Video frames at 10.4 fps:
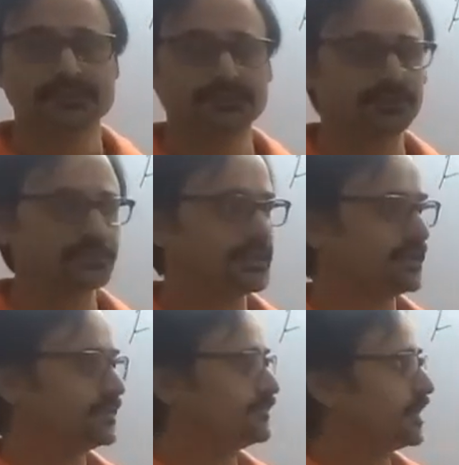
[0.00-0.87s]
So
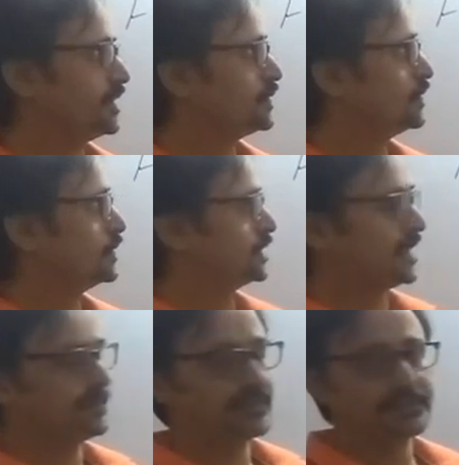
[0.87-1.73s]
that is why, to
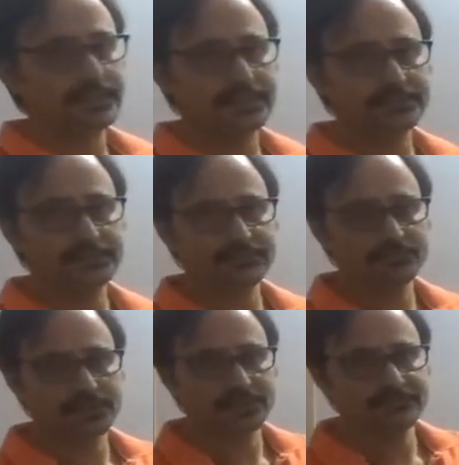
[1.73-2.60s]
authenticate that
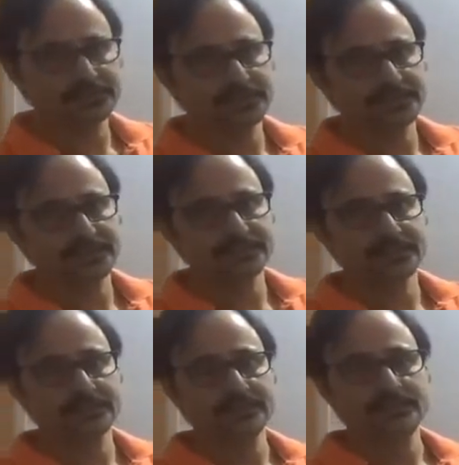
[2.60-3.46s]
whatever the
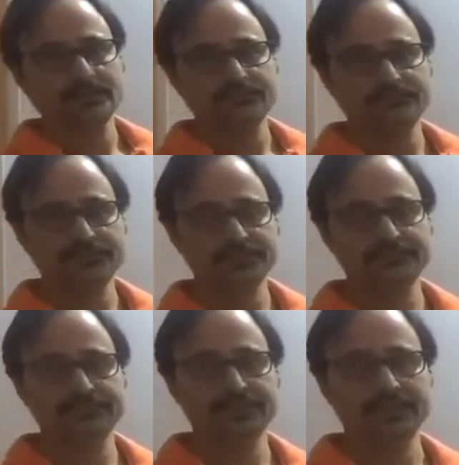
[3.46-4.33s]
data
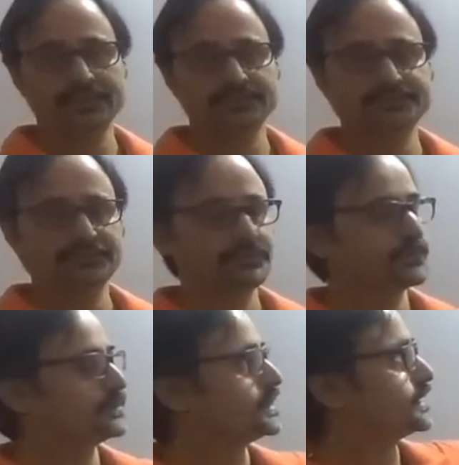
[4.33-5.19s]
we are
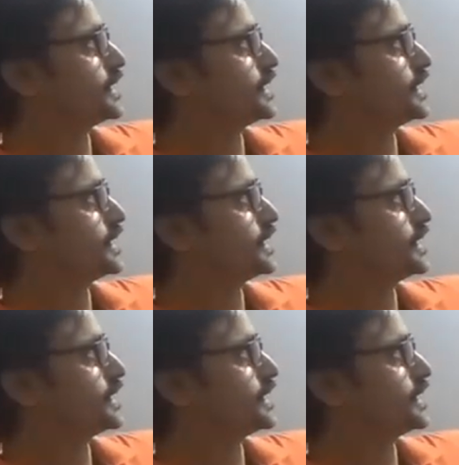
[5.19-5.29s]
receiving on the